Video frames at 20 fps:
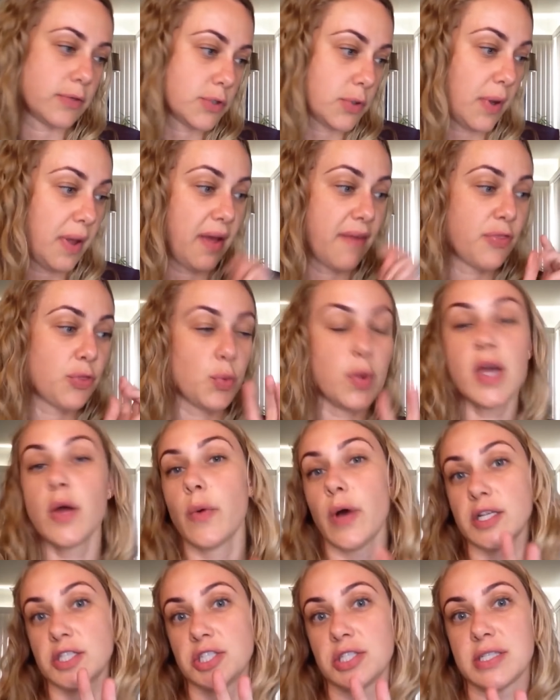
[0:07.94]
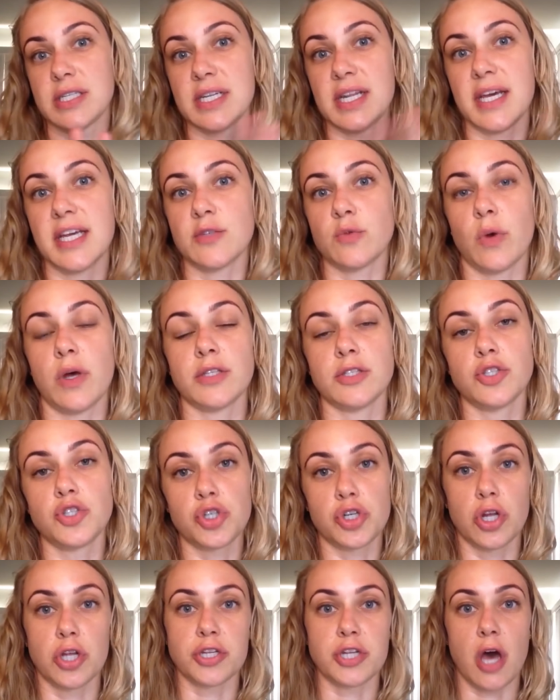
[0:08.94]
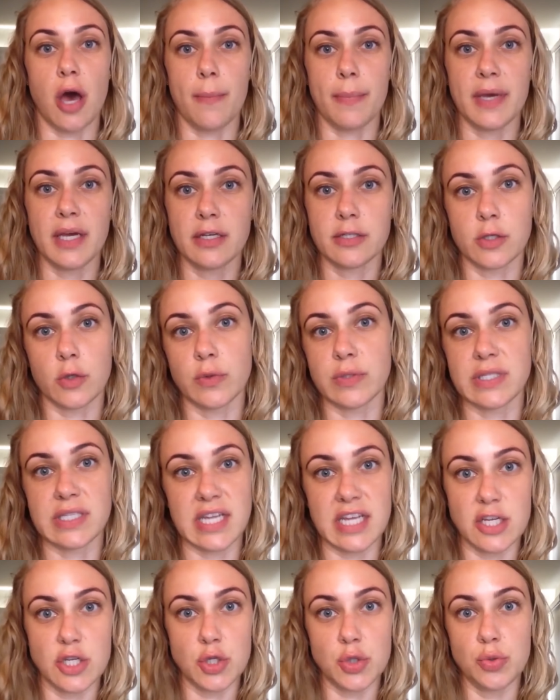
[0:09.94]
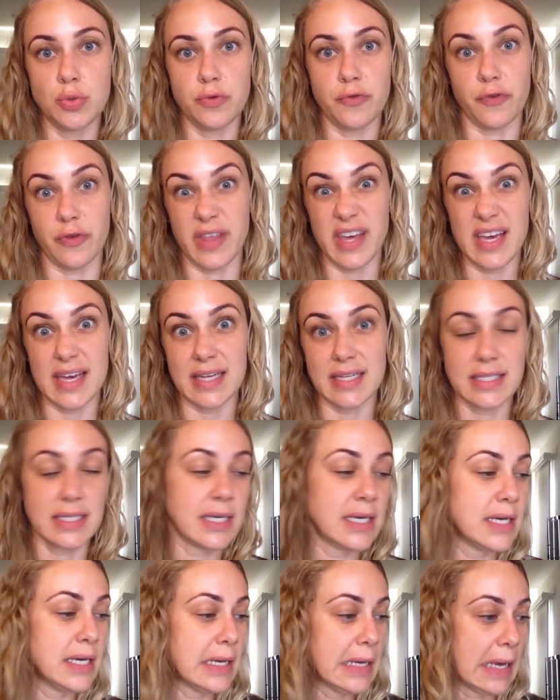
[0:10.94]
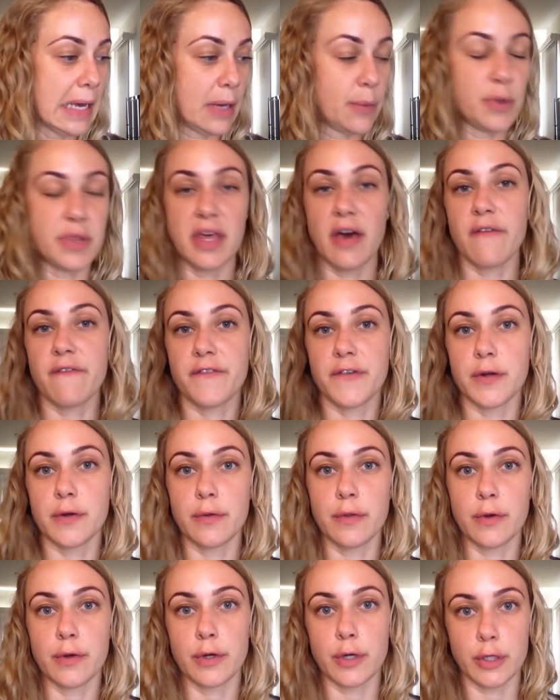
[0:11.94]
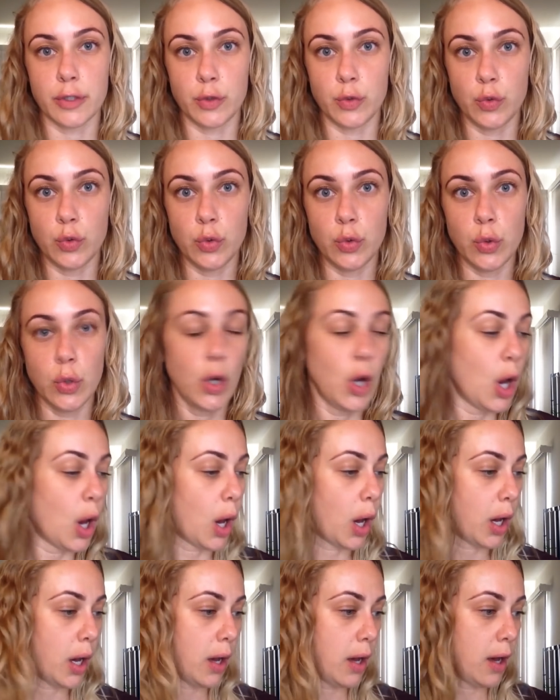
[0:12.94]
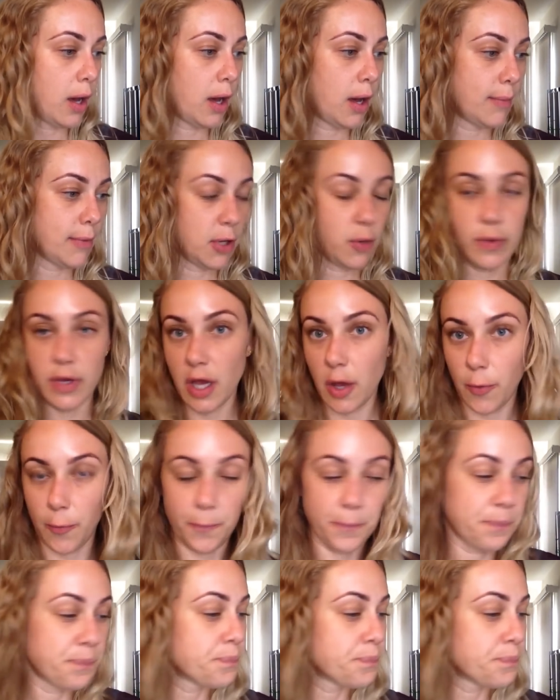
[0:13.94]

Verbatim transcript: So I have 3 questions today as well as a journal topic, so stay tuned for that. And without further ado, here we go.